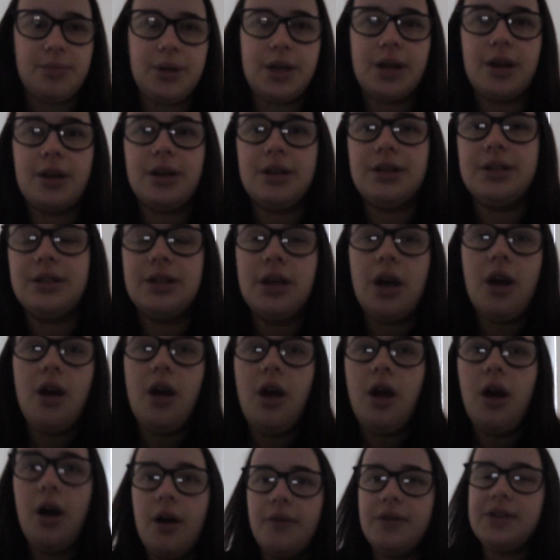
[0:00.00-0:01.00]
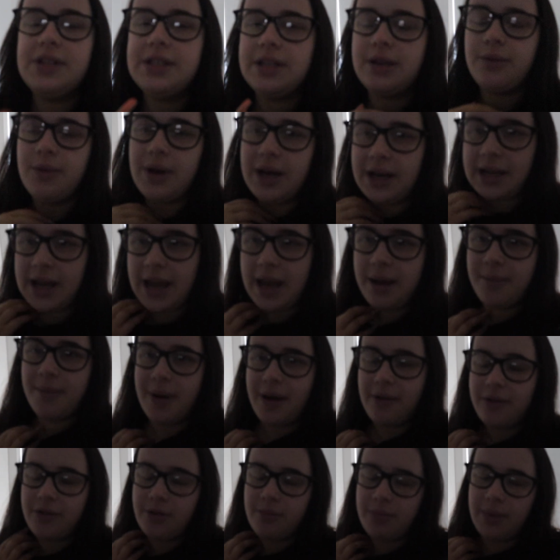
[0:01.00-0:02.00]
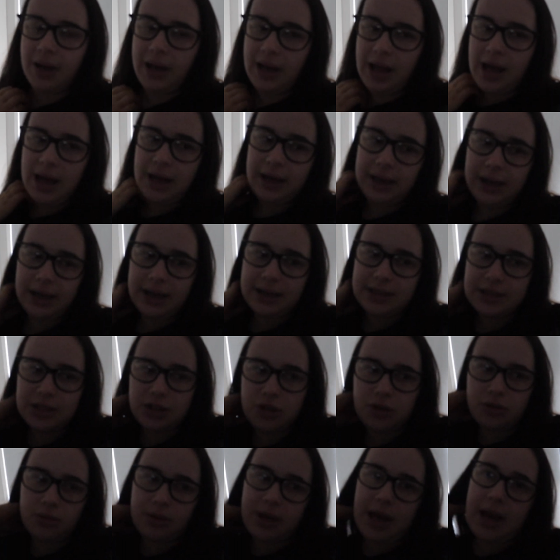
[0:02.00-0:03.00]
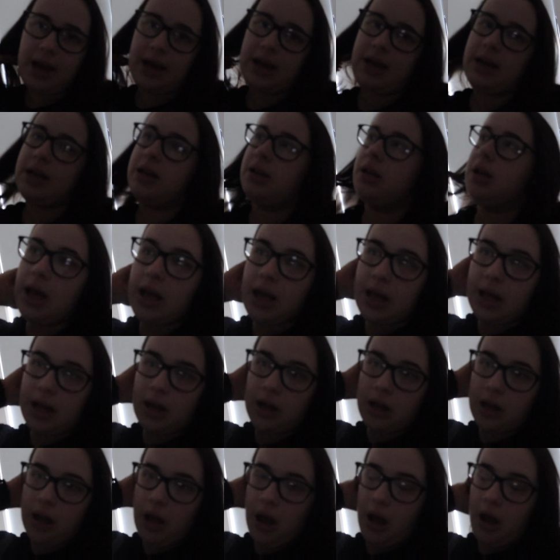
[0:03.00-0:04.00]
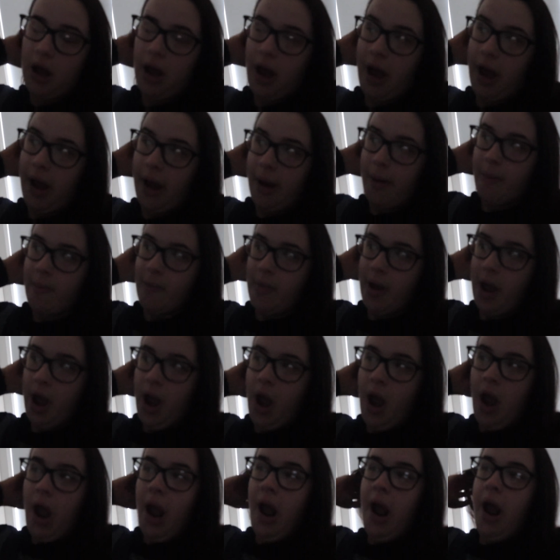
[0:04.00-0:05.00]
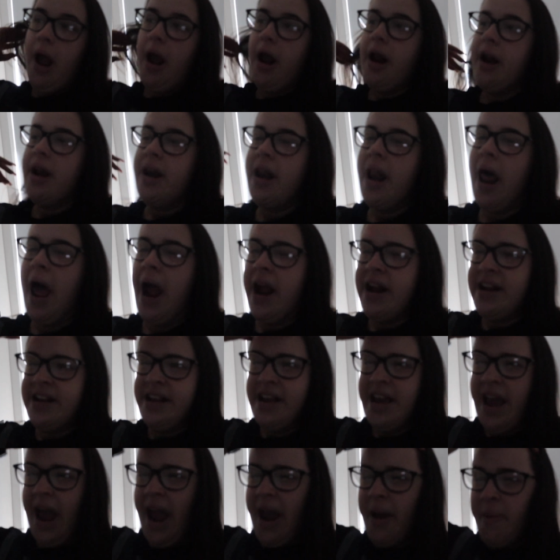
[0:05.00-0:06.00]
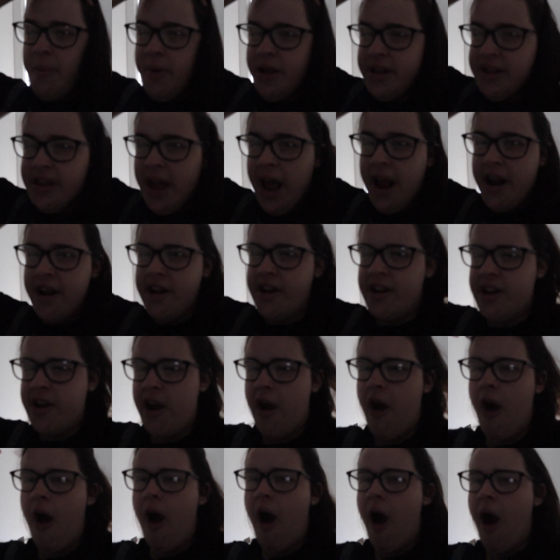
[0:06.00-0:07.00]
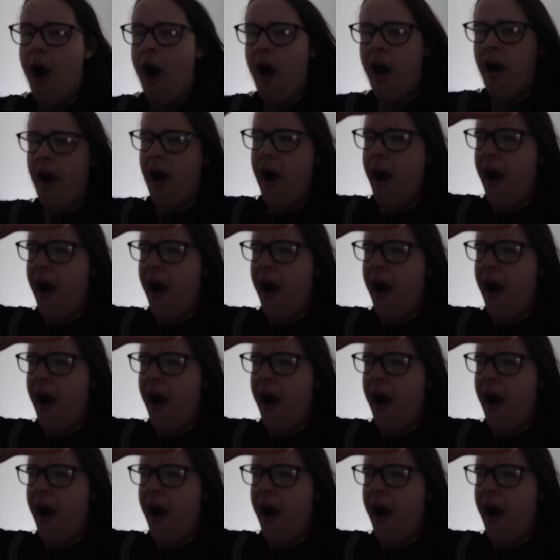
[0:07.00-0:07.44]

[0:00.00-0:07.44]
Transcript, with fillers: because obviously when I came back from Milan, I ended up getting ill. Um, ninety-eight percent sure